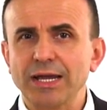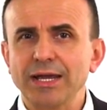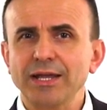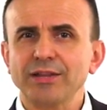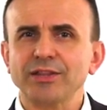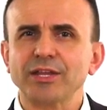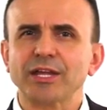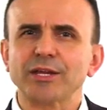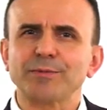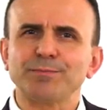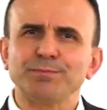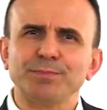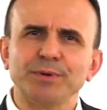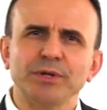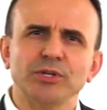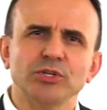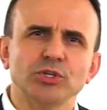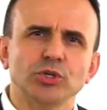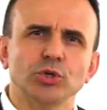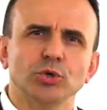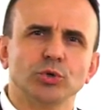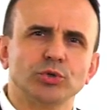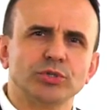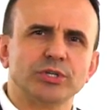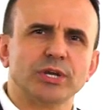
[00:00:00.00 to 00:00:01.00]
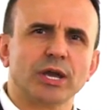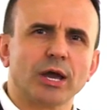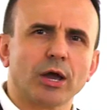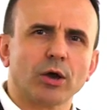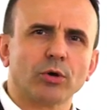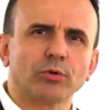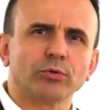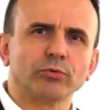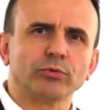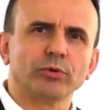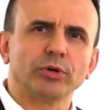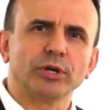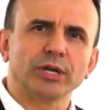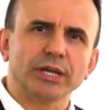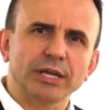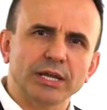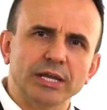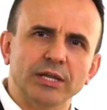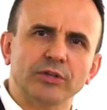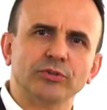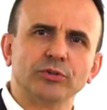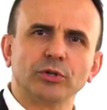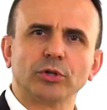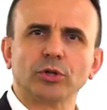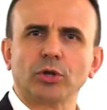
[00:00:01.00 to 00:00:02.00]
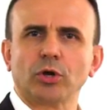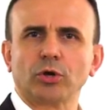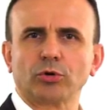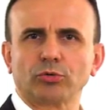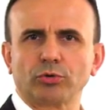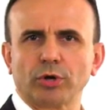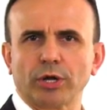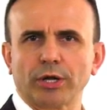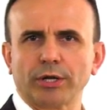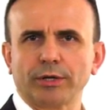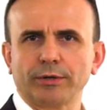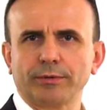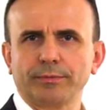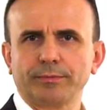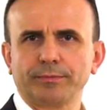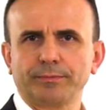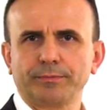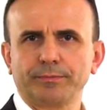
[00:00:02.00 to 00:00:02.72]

that pin you down in the long run.